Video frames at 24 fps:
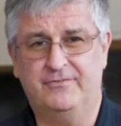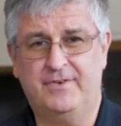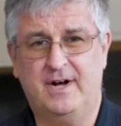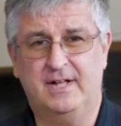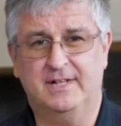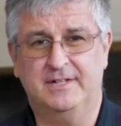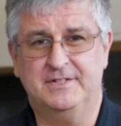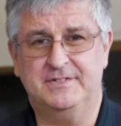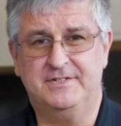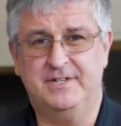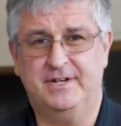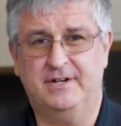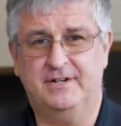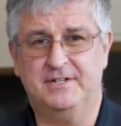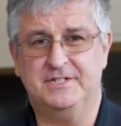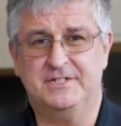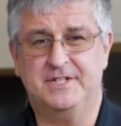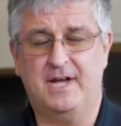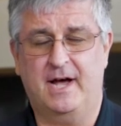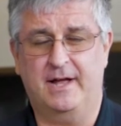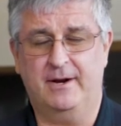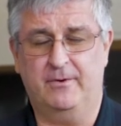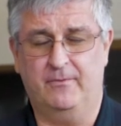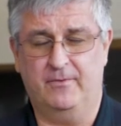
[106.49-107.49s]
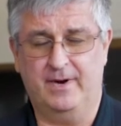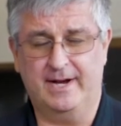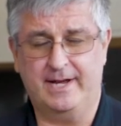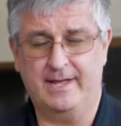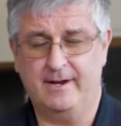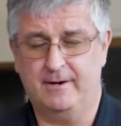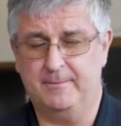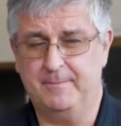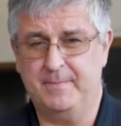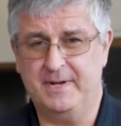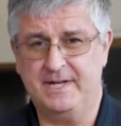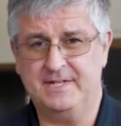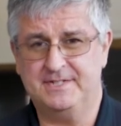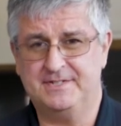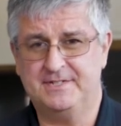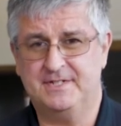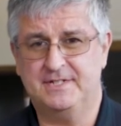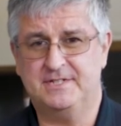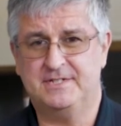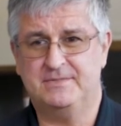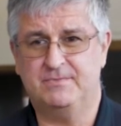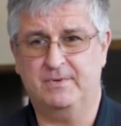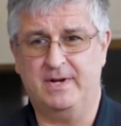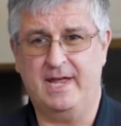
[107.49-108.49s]
volunteers on a regular
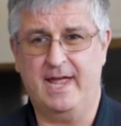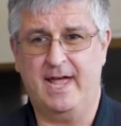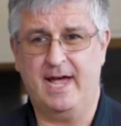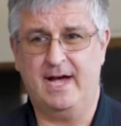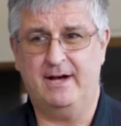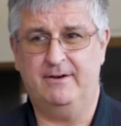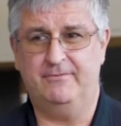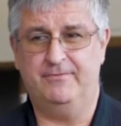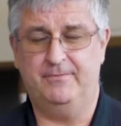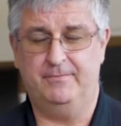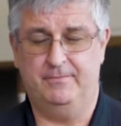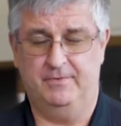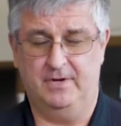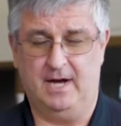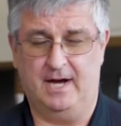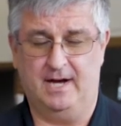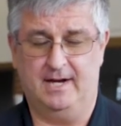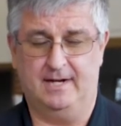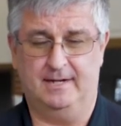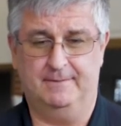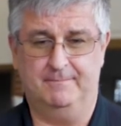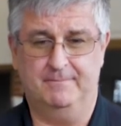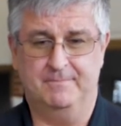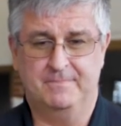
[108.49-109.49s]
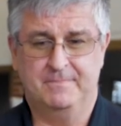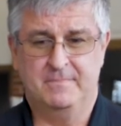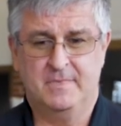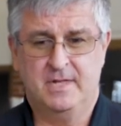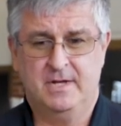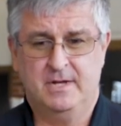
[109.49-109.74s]
basis we have um,